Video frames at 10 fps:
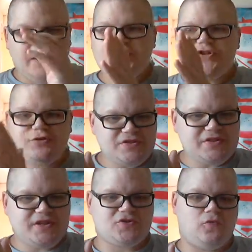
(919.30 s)

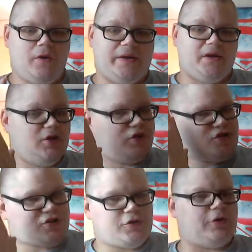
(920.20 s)
Suicide Squad
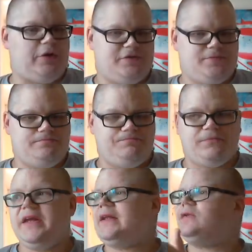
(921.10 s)
looks good.
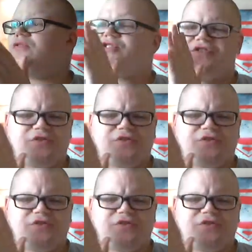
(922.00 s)
It looks